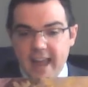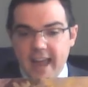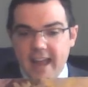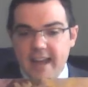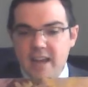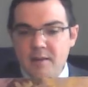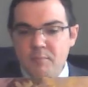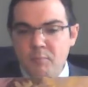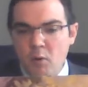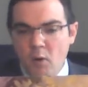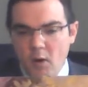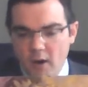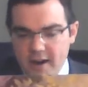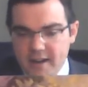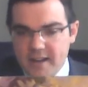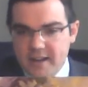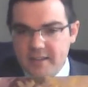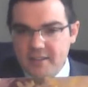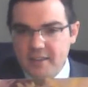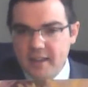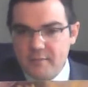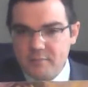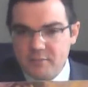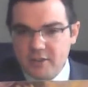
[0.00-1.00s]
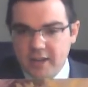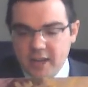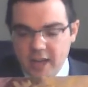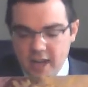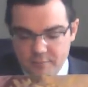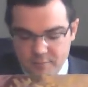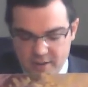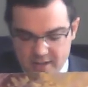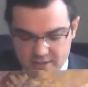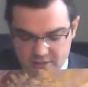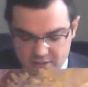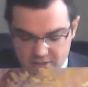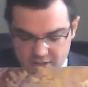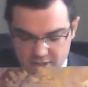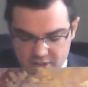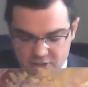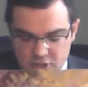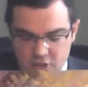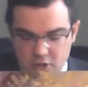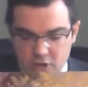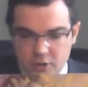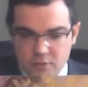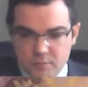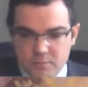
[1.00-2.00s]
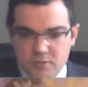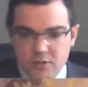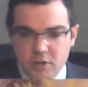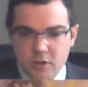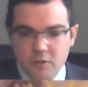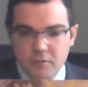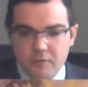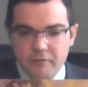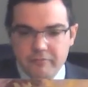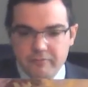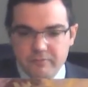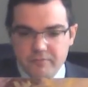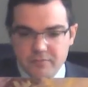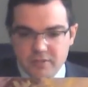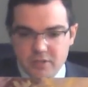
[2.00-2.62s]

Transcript: And he pointed them to come into the tomb to,